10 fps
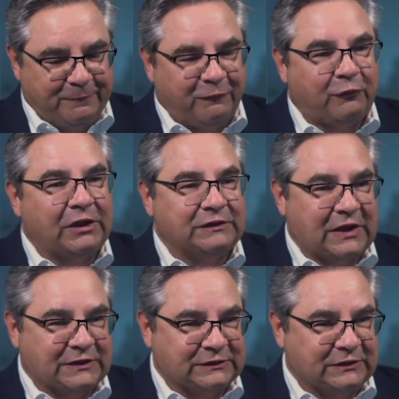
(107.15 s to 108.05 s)
front
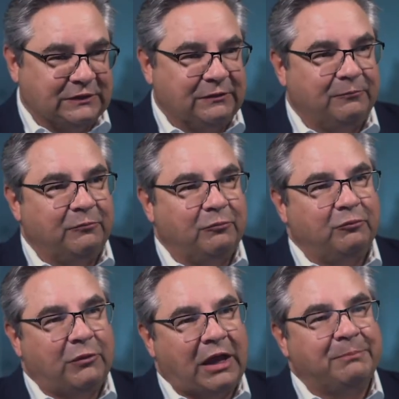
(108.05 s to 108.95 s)
desk
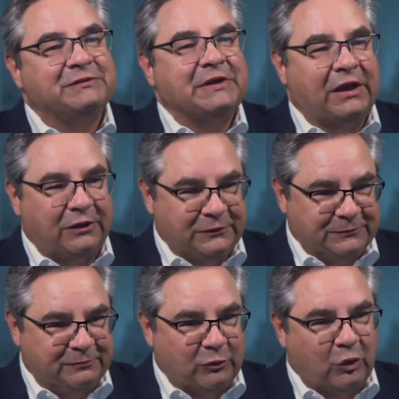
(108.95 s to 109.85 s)
upsells
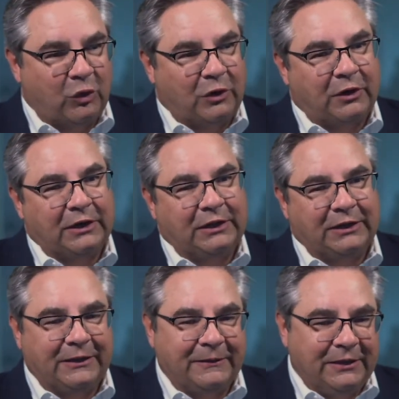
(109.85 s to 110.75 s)

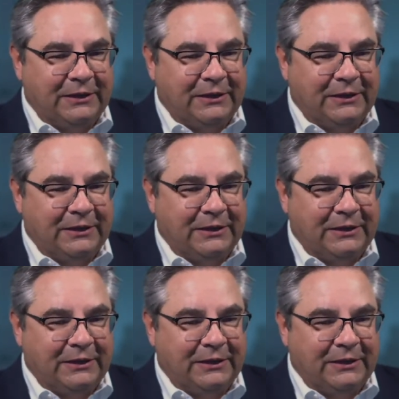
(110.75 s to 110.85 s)
or